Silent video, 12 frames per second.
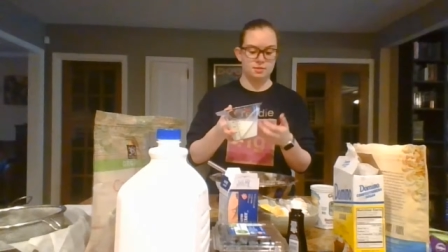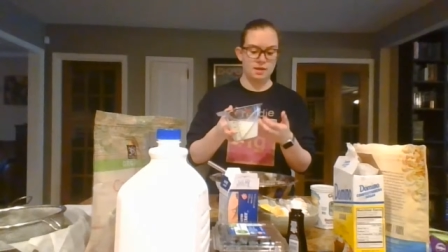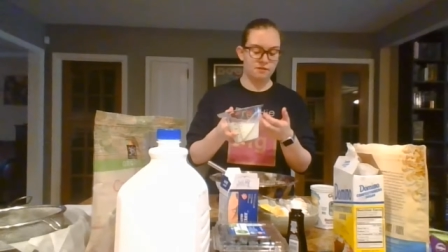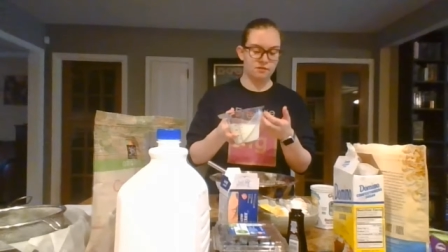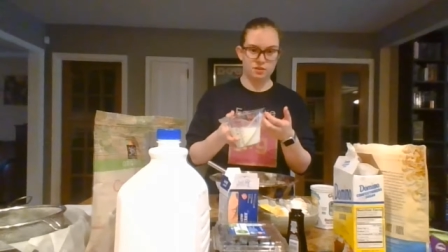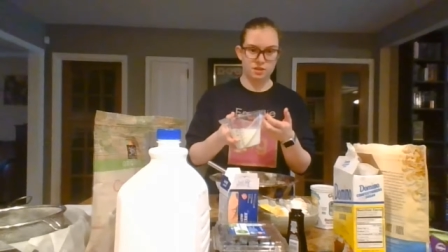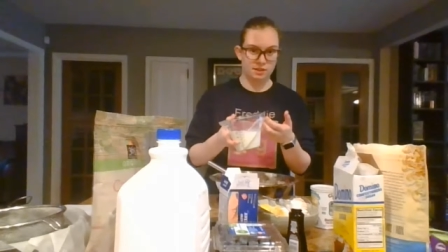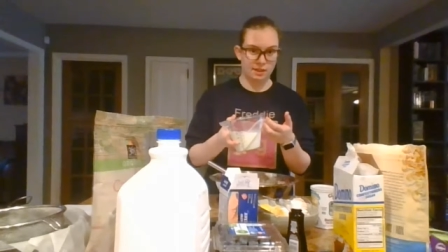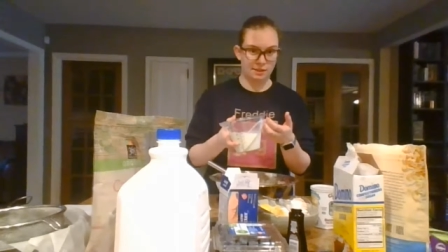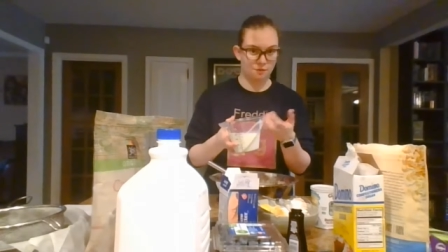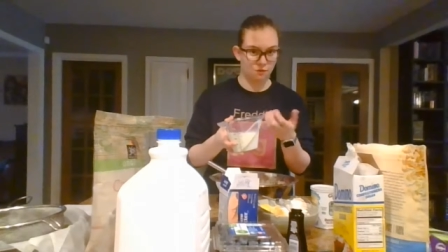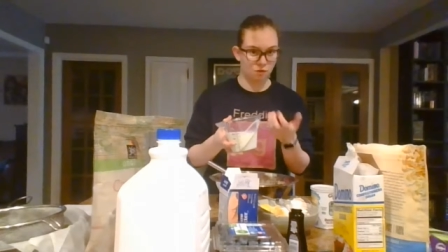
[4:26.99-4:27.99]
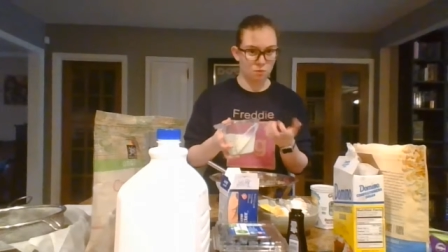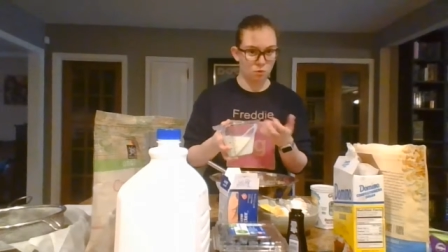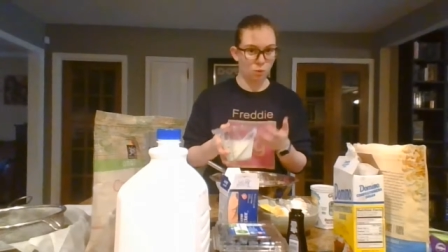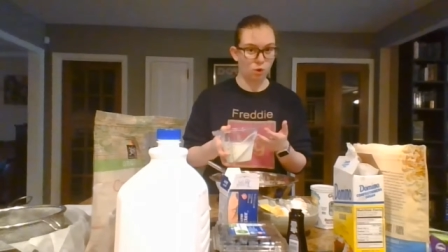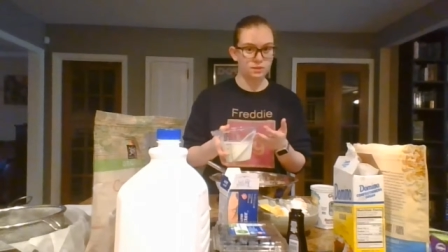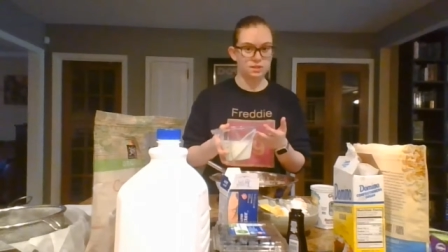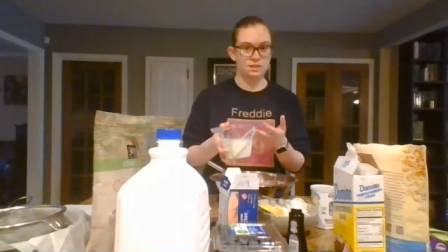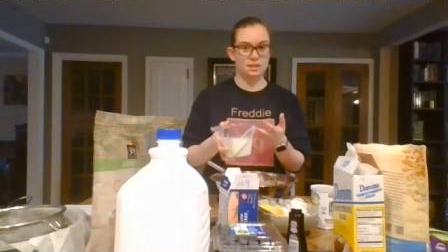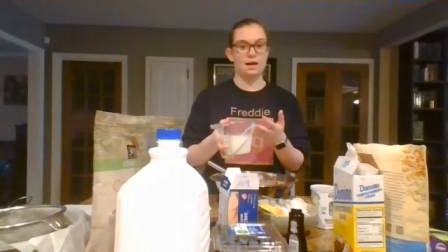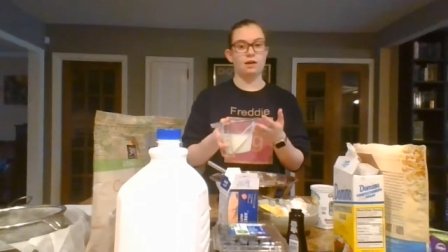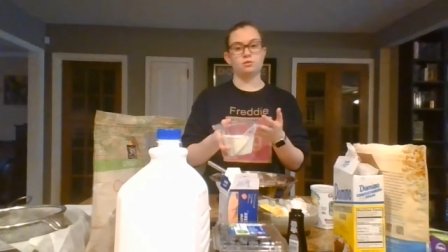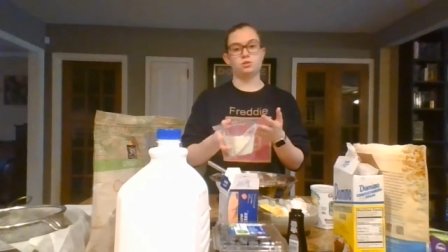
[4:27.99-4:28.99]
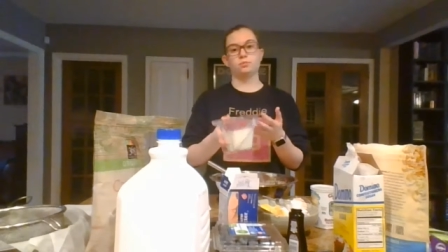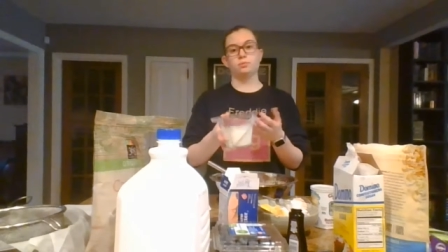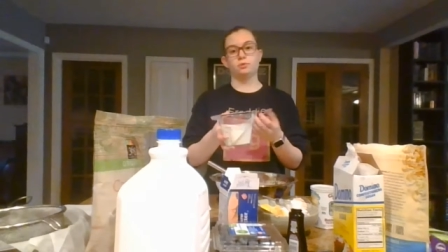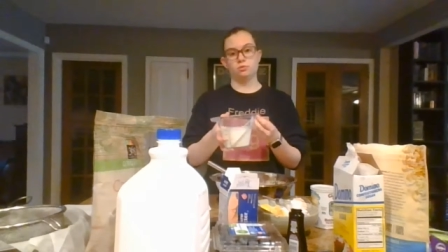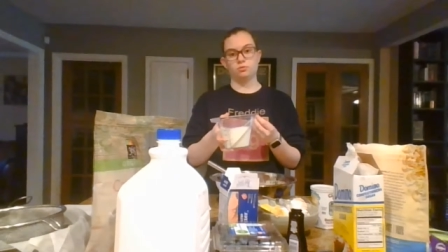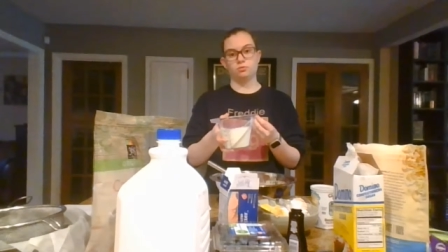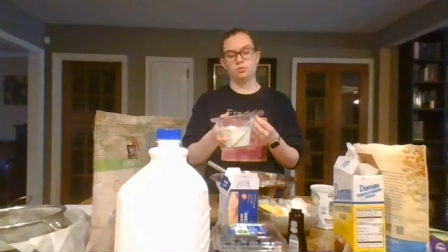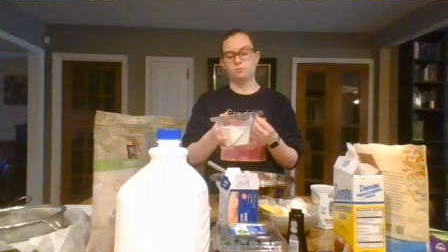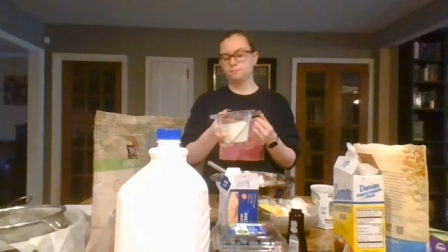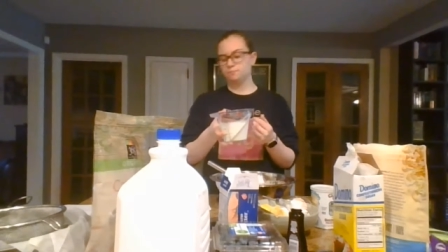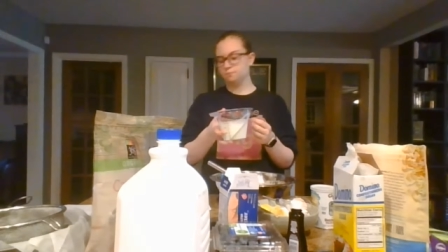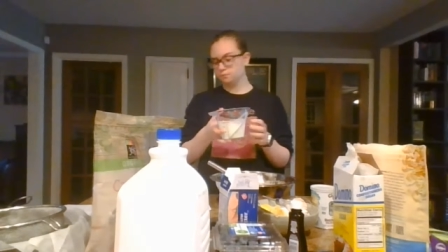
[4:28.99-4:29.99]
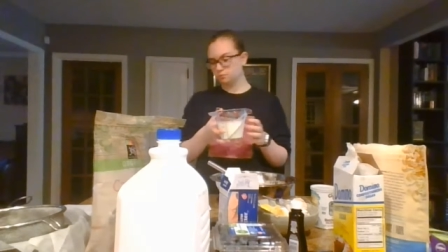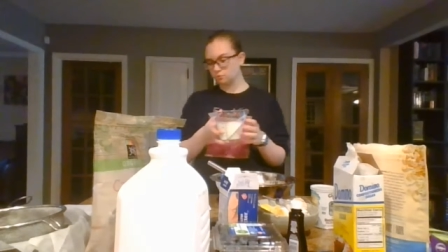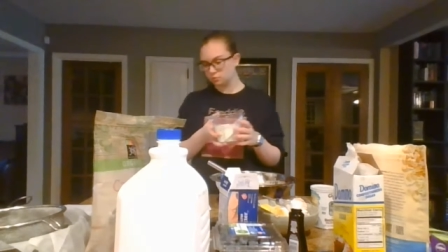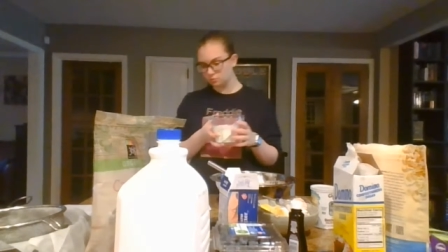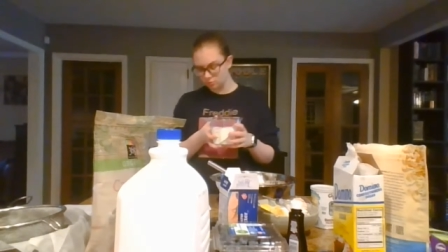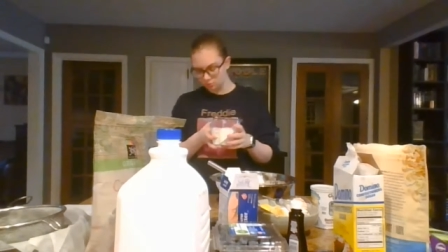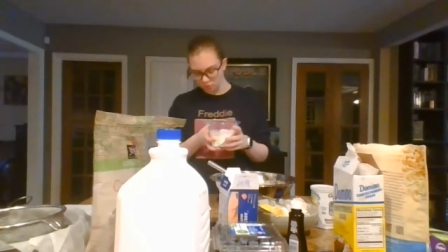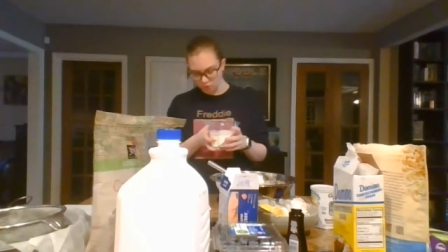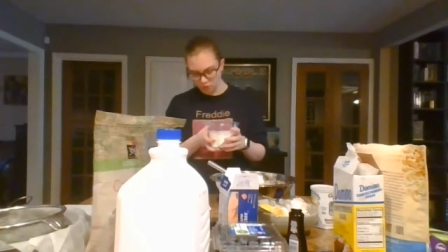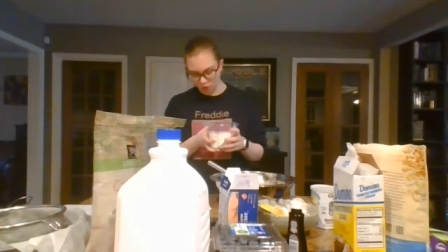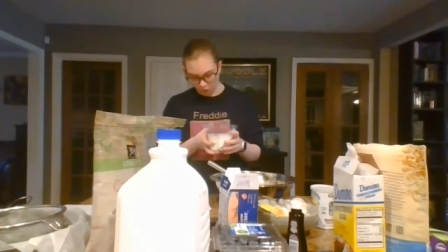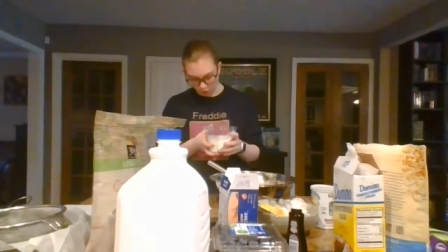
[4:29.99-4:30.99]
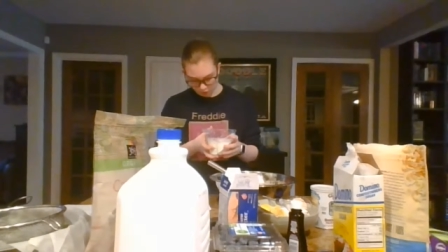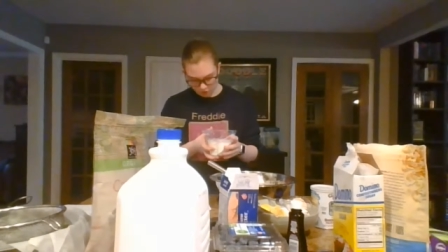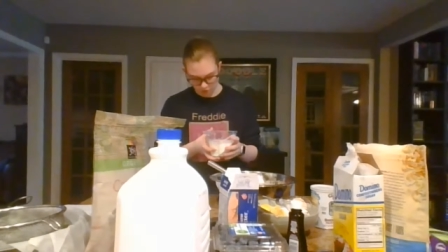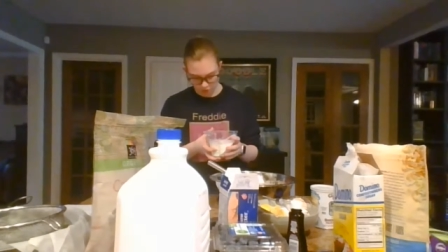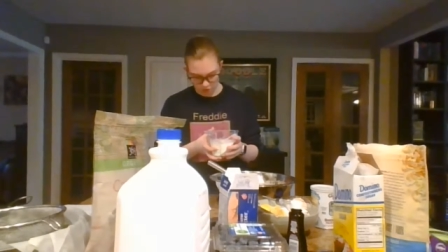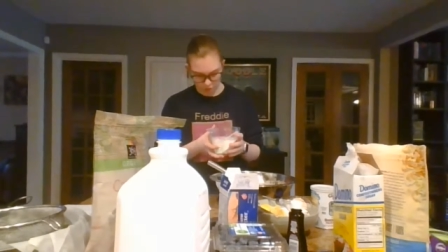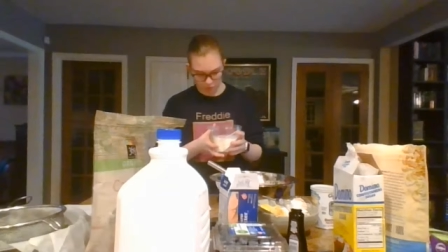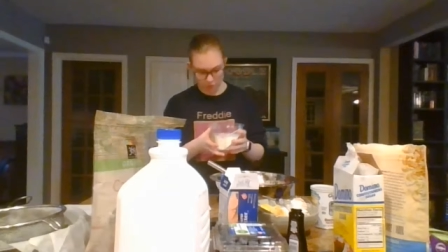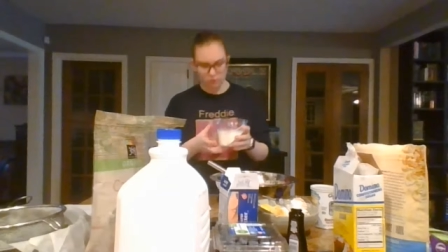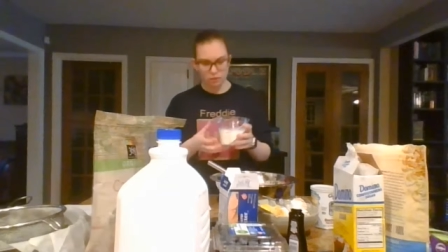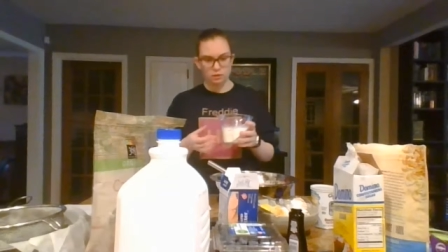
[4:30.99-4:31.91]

everything that the farmer wants the cows to produce. Also,